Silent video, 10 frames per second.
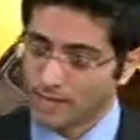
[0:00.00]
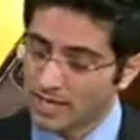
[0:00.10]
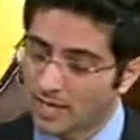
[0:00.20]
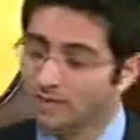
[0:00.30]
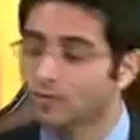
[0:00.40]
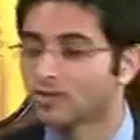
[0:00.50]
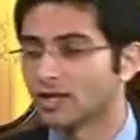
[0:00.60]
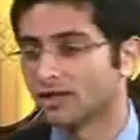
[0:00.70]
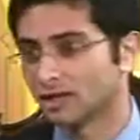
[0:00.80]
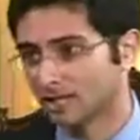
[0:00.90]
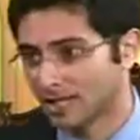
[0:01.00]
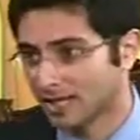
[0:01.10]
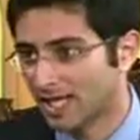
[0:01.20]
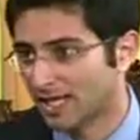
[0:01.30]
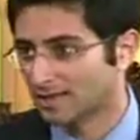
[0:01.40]
If you'd think that they
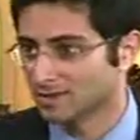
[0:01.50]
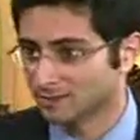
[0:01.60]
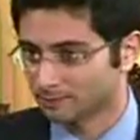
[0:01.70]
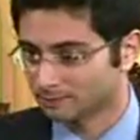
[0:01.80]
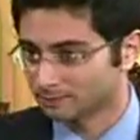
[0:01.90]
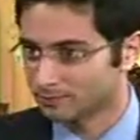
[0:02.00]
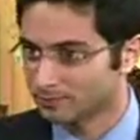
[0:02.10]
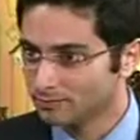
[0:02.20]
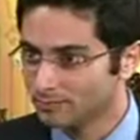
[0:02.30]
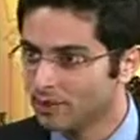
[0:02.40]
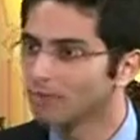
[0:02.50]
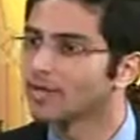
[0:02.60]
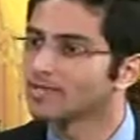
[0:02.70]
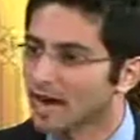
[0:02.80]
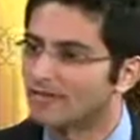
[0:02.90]
can't, you
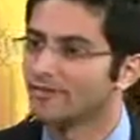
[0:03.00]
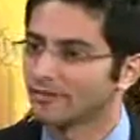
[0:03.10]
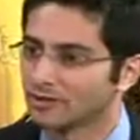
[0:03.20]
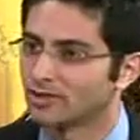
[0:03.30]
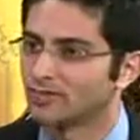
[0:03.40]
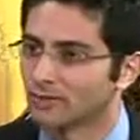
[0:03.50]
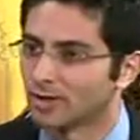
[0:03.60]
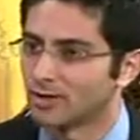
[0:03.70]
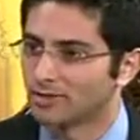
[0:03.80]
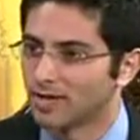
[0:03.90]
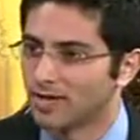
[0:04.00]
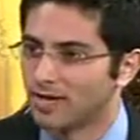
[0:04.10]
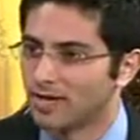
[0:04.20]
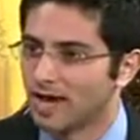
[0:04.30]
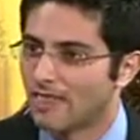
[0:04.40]
must have a vision of marriage.
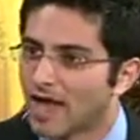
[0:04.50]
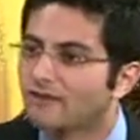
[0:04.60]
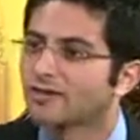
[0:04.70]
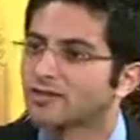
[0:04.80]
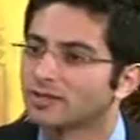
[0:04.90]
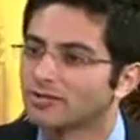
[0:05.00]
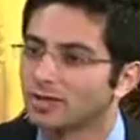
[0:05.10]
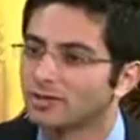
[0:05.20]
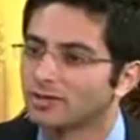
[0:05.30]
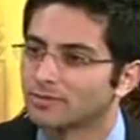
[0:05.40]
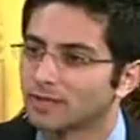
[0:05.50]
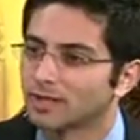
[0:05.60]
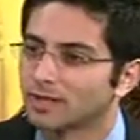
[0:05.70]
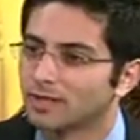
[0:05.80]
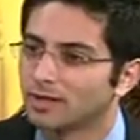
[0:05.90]
And that vision of marriage is
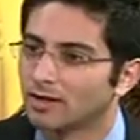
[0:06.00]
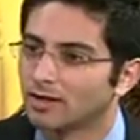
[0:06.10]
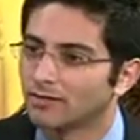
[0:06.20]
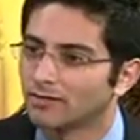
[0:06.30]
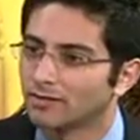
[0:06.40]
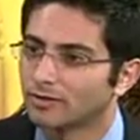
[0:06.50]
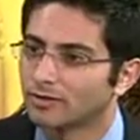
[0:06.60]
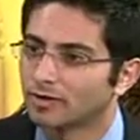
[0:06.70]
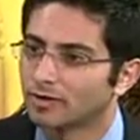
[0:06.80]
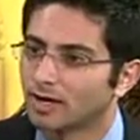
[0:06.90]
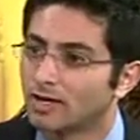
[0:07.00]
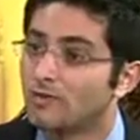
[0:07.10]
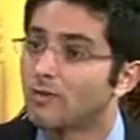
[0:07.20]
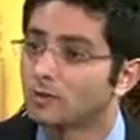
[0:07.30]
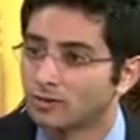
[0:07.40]
mainly of an
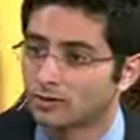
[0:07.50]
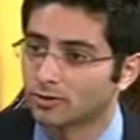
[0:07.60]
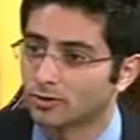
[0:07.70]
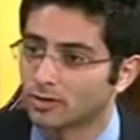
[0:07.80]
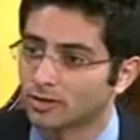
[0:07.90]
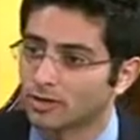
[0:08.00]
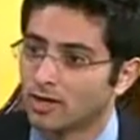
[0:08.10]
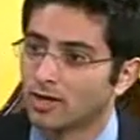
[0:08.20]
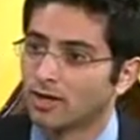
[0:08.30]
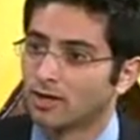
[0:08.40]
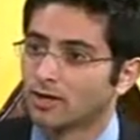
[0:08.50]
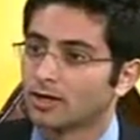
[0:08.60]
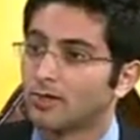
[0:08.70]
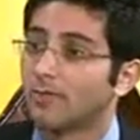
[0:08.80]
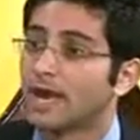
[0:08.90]
emotional union, a
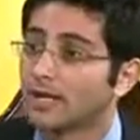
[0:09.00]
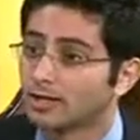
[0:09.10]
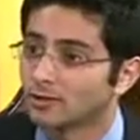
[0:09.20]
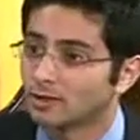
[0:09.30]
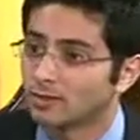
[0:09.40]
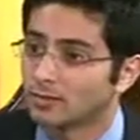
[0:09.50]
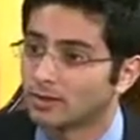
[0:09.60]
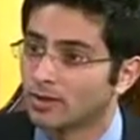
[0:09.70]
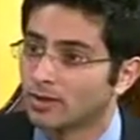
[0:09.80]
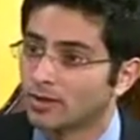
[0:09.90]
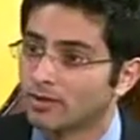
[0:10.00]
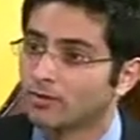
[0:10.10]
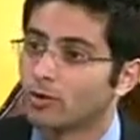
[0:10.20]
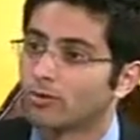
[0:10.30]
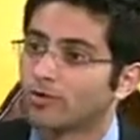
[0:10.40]
companionship, a
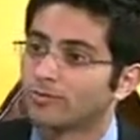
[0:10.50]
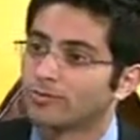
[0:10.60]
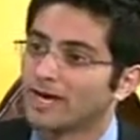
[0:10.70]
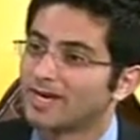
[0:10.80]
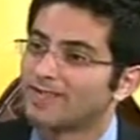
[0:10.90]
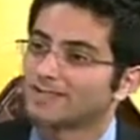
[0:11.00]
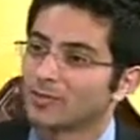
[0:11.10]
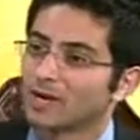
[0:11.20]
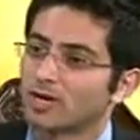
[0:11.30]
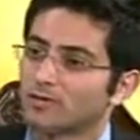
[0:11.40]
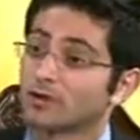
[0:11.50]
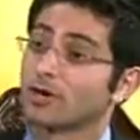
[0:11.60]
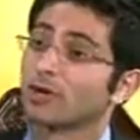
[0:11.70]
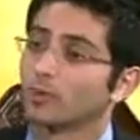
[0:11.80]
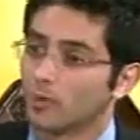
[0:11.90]
form of making someone else
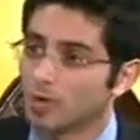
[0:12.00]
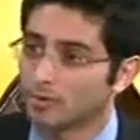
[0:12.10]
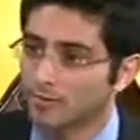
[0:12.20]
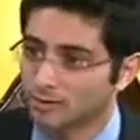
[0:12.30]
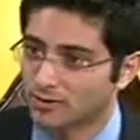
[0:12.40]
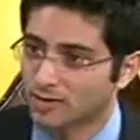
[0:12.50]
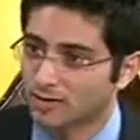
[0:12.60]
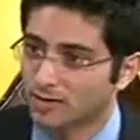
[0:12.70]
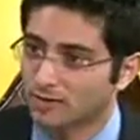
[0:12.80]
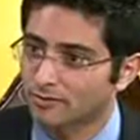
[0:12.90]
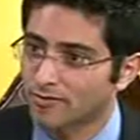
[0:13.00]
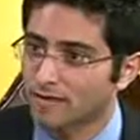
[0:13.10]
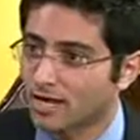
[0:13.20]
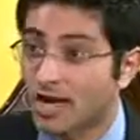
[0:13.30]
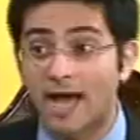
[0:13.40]
your number one person in life.
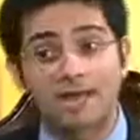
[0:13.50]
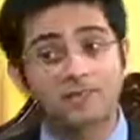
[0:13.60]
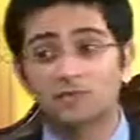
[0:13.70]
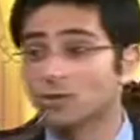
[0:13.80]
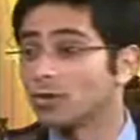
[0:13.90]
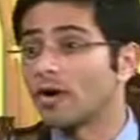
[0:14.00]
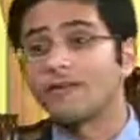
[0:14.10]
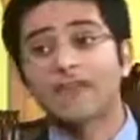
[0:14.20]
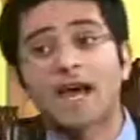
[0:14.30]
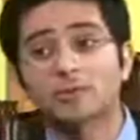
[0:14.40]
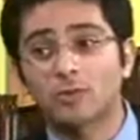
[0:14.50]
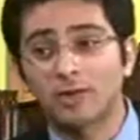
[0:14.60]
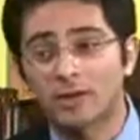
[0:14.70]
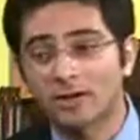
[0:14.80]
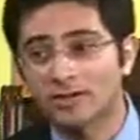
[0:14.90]
And it's true, if that's
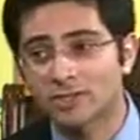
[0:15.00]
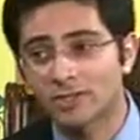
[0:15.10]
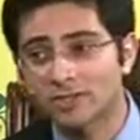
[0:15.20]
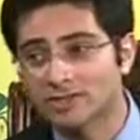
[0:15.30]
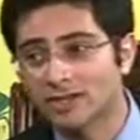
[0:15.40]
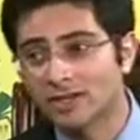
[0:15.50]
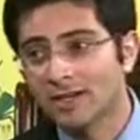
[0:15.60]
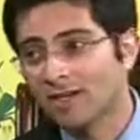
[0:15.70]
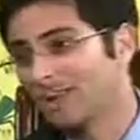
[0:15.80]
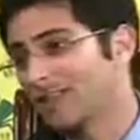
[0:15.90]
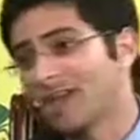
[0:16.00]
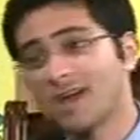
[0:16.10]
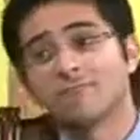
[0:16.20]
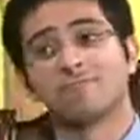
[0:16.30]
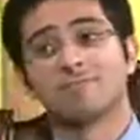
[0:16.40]
what marriage is,
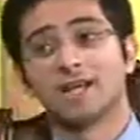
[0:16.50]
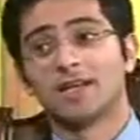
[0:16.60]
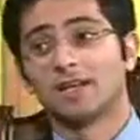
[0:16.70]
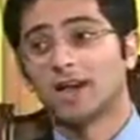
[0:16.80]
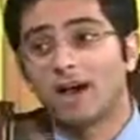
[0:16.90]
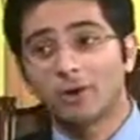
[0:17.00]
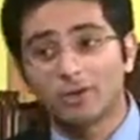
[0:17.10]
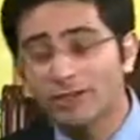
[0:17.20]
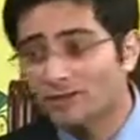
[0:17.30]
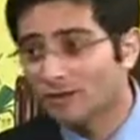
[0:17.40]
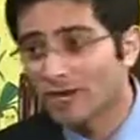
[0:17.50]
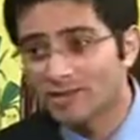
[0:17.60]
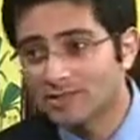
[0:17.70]
then not only is race